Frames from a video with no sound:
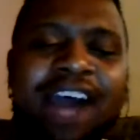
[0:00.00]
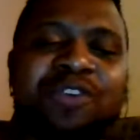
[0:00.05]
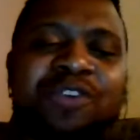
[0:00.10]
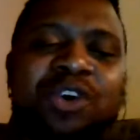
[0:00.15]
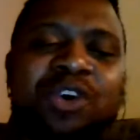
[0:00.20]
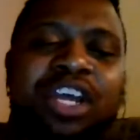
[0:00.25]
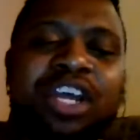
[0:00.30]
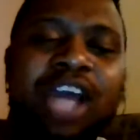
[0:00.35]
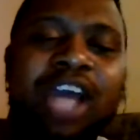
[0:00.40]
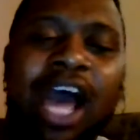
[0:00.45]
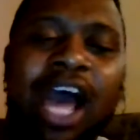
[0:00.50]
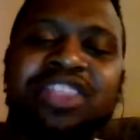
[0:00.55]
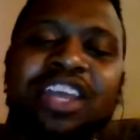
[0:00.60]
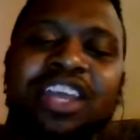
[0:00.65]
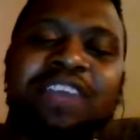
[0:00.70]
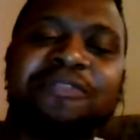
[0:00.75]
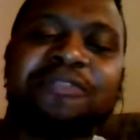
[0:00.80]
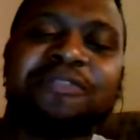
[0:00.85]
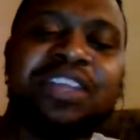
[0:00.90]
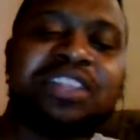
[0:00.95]
Or I
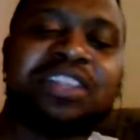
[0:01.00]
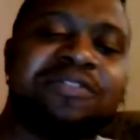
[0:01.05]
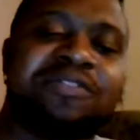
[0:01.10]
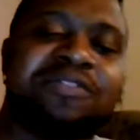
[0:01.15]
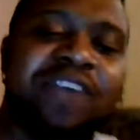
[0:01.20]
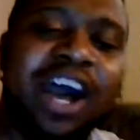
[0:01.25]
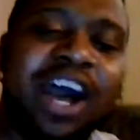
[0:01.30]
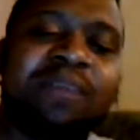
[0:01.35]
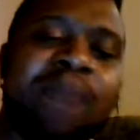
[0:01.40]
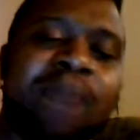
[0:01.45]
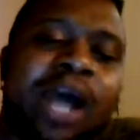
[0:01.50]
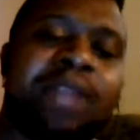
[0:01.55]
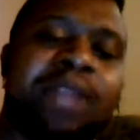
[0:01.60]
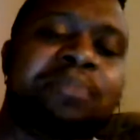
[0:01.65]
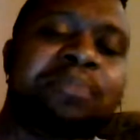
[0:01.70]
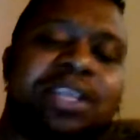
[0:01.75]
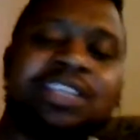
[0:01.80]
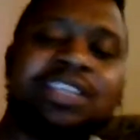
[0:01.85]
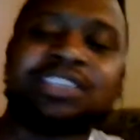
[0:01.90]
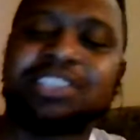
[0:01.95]
think 55 might have
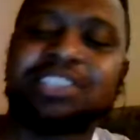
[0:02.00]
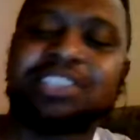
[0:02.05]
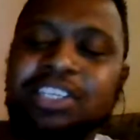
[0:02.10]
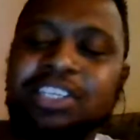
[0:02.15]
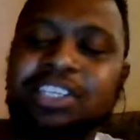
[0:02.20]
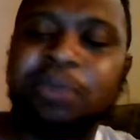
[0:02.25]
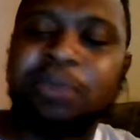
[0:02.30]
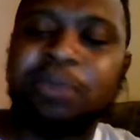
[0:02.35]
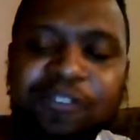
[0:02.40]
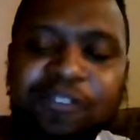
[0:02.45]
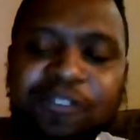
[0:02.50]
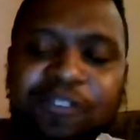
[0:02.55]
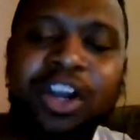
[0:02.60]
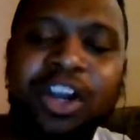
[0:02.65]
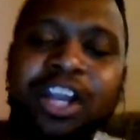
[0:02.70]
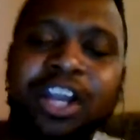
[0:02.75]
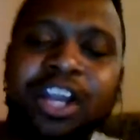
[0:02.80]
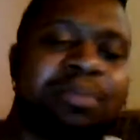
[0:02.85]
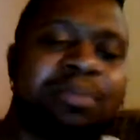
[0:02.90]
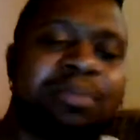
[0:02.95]
been the season before
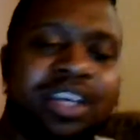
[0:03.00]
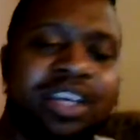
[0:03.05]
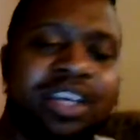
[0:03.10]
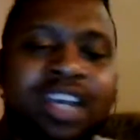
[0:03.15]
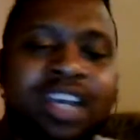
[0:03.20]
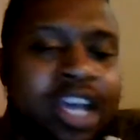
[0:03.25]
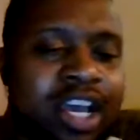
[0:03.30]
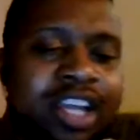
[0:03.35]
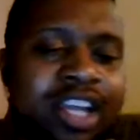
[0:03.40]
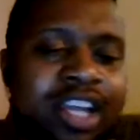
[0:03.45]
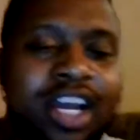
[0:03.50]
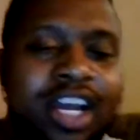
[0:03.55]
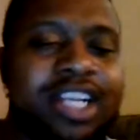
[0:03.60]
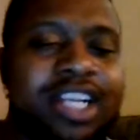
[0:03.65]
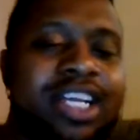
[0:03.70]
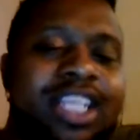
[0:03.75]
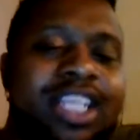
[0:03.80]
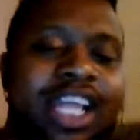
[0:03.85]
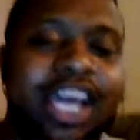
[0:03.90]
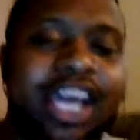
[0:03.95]
that, but
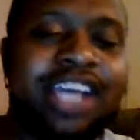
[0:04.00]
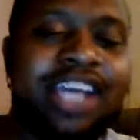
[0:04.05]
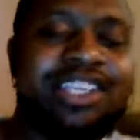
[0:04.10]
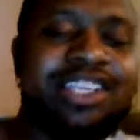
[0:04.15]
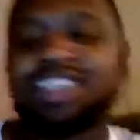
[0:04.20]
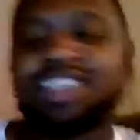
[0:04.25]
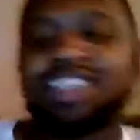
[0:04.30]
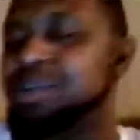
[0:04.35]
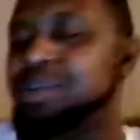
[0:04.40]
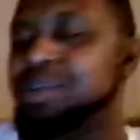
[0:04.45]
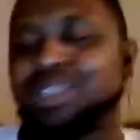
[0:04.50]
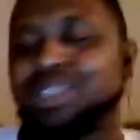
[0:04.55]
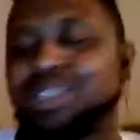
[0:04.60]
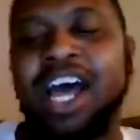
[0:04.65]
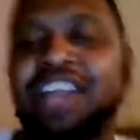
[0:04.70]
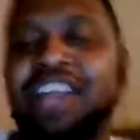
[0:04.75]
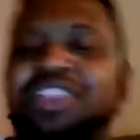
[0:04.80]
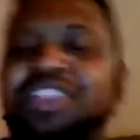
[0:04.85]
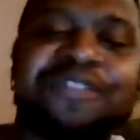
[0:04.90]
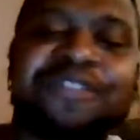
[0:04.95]
nonetheless, he was
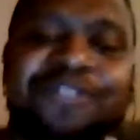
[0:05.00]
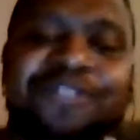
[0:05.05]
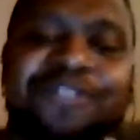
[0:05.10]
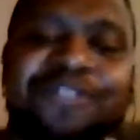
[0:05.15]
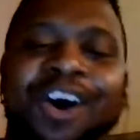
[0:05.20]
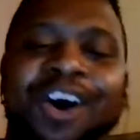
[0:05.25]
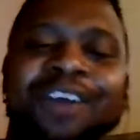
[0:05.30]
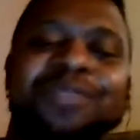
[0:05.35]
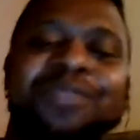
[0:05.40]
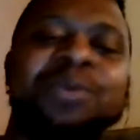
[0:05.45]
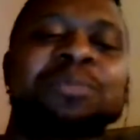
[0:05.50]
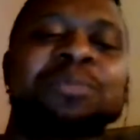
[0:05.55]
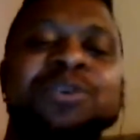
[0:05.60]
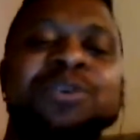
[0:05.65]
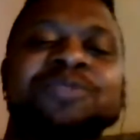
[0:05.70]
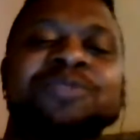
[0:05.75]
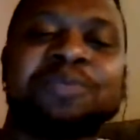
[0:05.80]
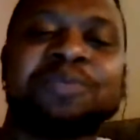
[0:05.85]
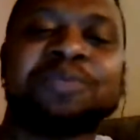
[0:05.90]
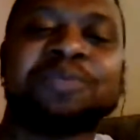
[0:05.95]
not that far
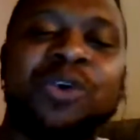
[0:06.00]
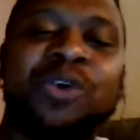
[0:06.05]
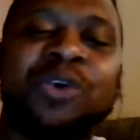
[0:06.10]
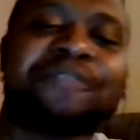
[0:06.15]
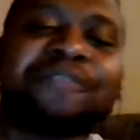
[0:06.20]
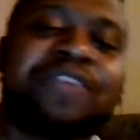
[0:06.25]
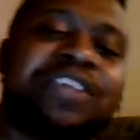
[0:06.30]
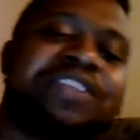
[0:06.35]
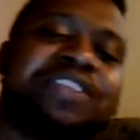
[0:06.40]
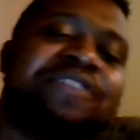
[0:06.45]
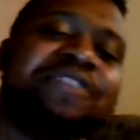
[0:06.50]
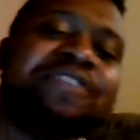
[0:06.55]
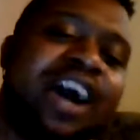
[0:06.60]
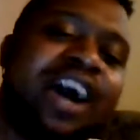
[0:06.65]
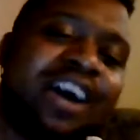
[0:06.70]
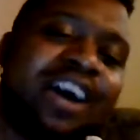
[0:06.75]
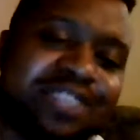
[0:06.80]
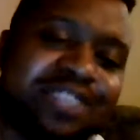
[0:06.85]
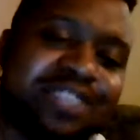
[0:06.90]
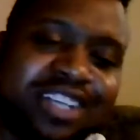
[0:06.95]
removed from throwing
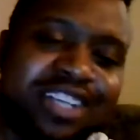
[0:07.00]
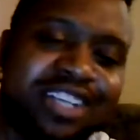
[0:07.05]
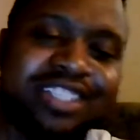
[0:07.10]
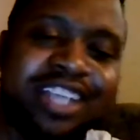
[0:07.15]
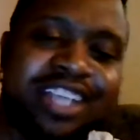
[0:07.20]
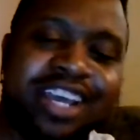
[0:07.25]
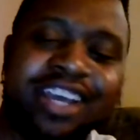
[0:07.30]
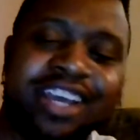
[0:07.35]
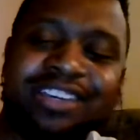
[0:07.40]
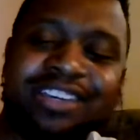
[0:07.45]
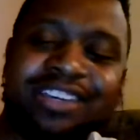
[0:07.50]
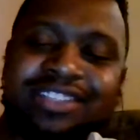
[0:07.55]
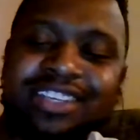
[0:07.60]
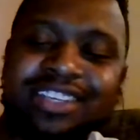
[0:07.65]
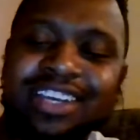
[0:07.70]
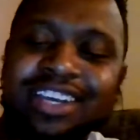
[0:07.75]
55 touchdowns